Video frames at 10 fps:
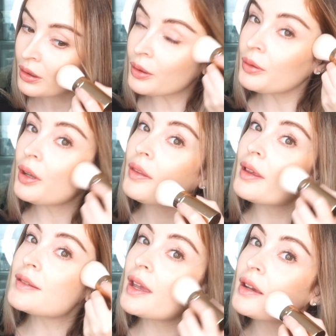Oh no,
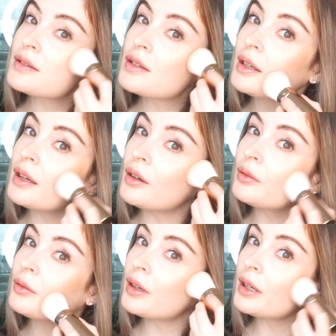that's actually a
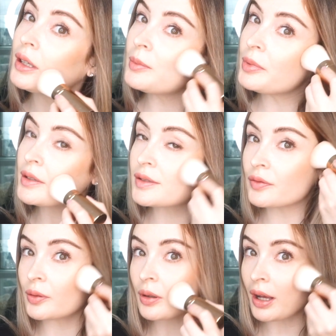really
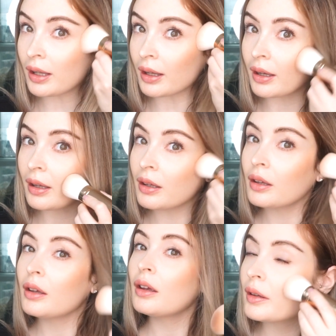beautiful colour.
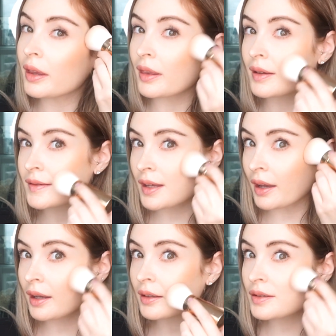Yeah, that's
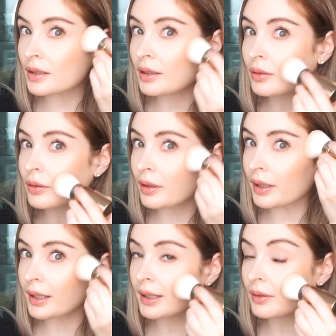actually
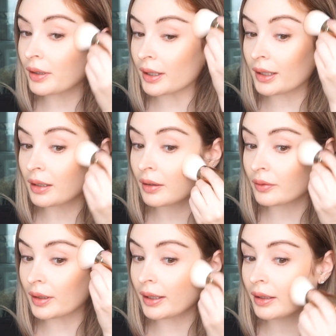really
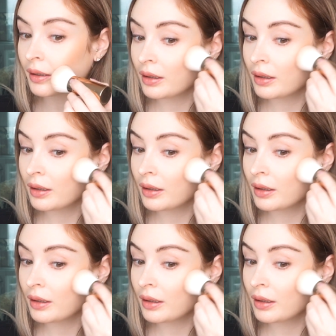lovely.